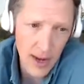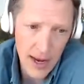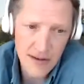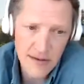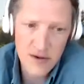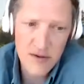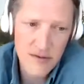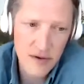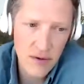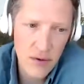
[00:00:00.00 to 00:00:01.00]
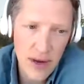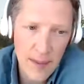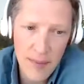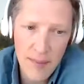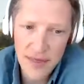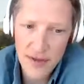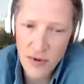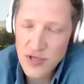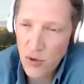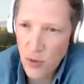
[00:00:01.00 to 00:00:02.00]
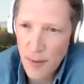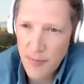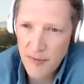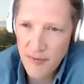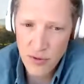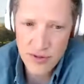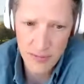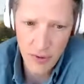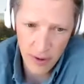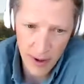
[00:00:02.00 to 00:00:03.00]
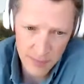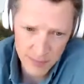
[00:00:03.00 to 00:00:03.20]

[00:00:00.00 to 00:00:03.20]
and it's used to implement the Regional Cooperative Tourism Program.